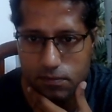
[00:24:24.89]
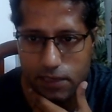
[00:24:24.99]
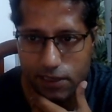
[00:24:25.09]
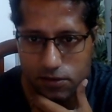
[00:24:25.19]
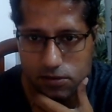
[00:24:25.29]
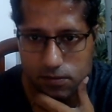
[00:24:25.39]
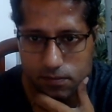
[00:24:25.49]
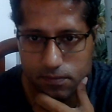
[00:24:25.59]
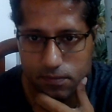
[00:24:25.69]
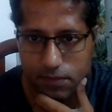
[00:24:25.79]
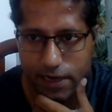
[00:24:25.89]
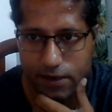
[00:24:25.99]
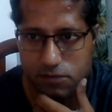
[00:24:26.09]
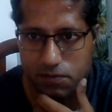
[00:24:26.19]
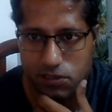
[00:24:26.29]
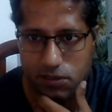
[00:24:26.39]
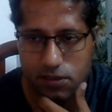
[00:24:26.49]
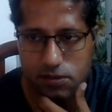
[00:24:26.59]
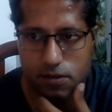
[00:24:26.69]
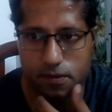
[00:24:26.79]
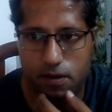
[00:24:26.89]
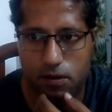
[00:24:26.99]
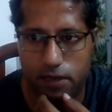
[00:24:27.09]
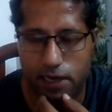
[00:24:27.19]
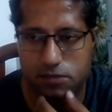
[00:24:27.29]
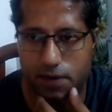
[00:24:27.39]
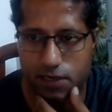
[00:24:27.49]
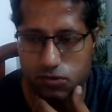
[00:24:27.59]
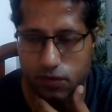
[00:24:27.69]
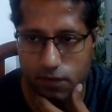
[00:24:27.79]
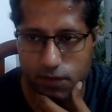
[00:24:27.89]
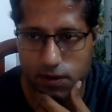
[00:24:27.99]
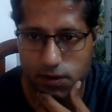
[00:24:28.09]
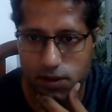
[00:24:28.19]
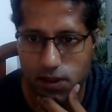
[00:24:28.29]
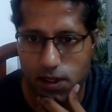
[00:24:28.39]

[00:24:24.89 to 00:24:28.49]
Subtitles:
That expression is x minus 21.